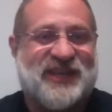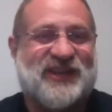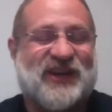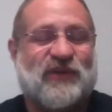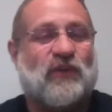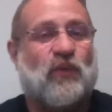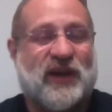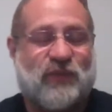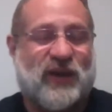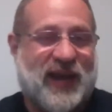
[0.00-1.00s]

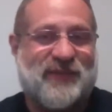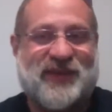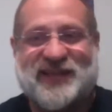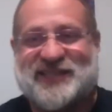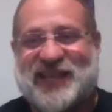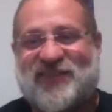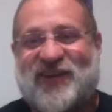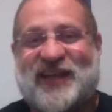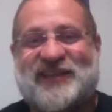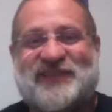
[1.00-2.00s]
when I'm going to say
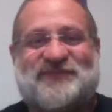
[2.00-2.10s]
what.